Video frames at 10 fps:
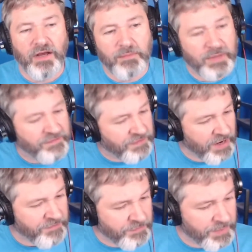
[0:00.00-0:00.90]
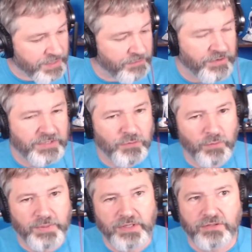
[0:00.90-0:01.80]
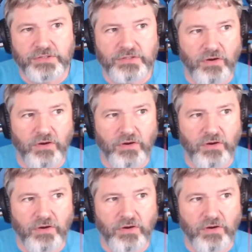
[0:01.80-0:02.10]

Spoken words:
If you're not familiar, Ring doorbells,